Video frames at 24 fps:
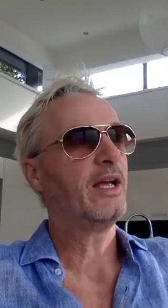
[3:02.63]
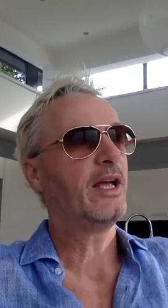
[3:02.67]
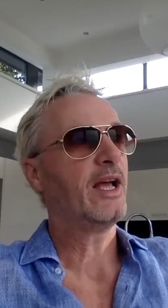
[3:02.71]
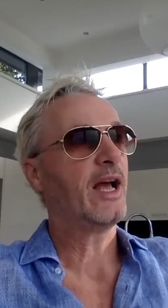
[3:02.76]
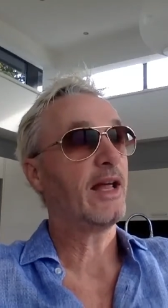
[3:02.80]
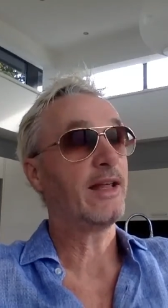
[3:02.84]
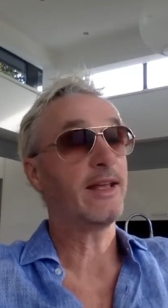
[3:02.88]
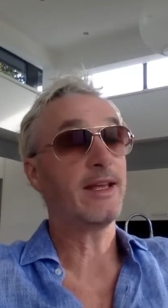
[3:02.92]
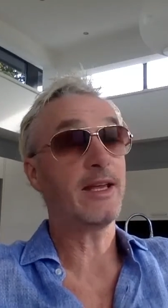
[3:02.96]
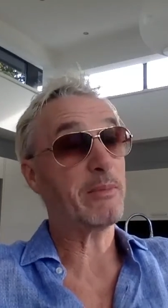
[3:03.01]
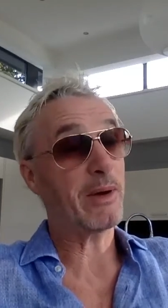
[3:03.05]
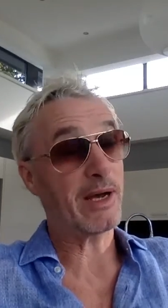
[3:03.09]
I
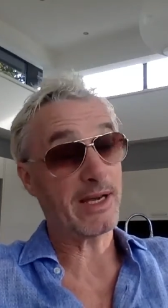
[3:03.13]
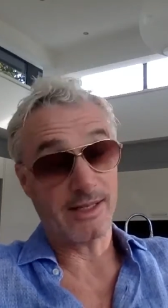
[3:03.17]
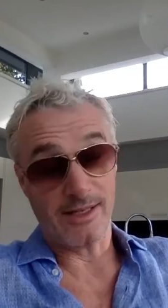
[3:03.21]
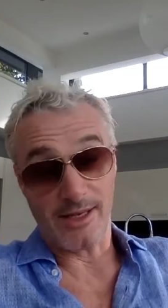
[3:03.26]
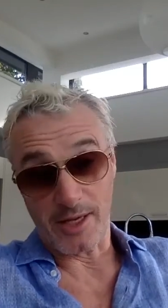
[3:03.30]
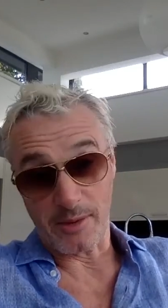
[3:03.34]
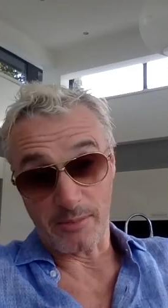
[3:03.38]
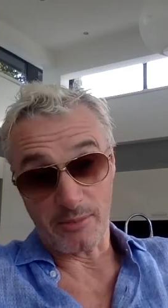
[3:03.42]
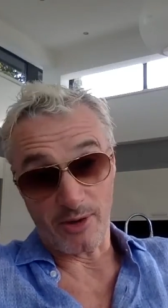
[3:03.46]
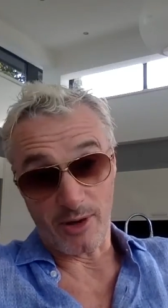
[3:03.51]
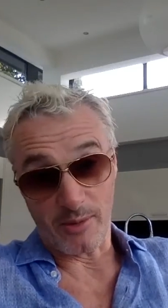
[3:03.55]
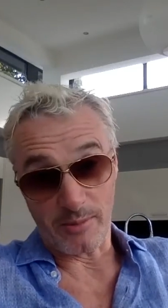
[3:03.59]
think he buys a lot
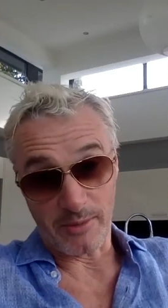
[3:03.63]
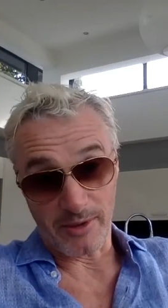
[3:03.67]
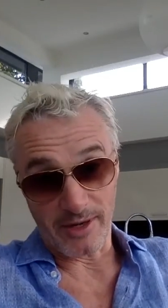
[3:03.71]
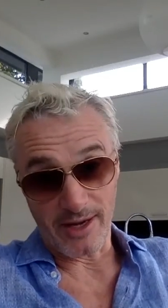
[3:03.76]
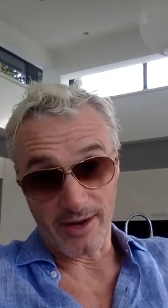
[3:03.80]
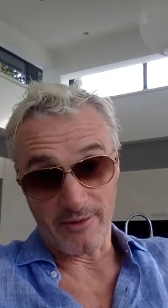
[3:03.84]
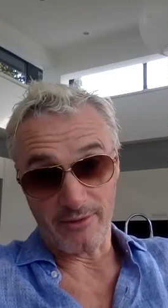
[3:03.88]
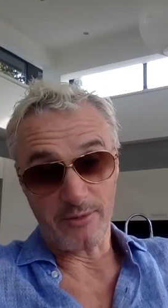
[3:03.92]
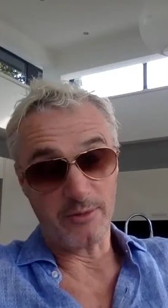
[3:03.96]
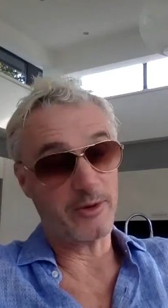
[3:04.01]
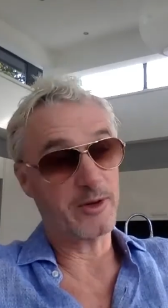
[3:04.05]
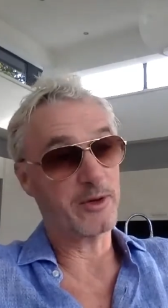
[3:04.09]
of property
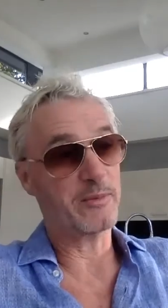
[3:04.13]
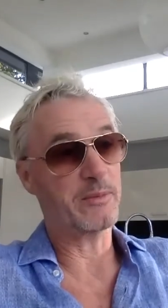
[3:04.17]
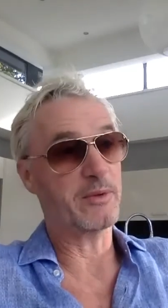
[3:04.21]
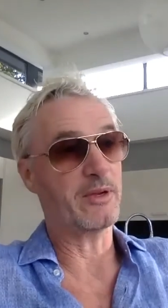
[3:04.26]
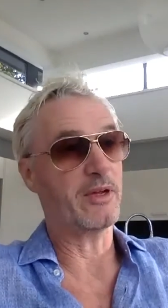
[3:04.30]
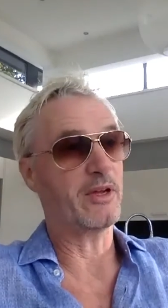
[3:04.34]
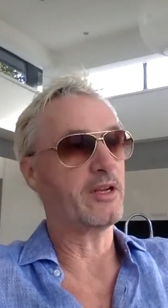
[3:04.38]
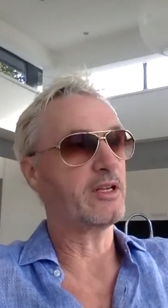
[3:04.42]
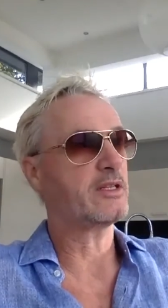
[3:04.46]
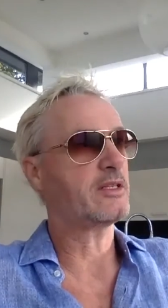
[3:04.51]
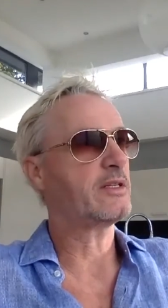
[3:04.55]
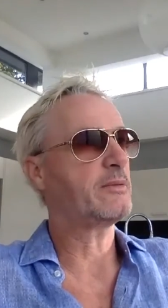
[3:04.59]
everywhere, to be
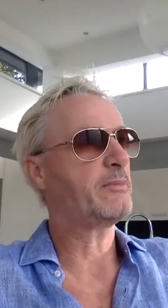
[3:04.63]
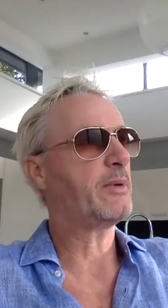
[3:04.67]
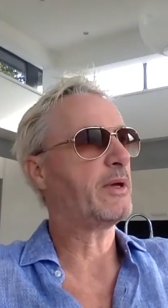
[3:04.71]
honest.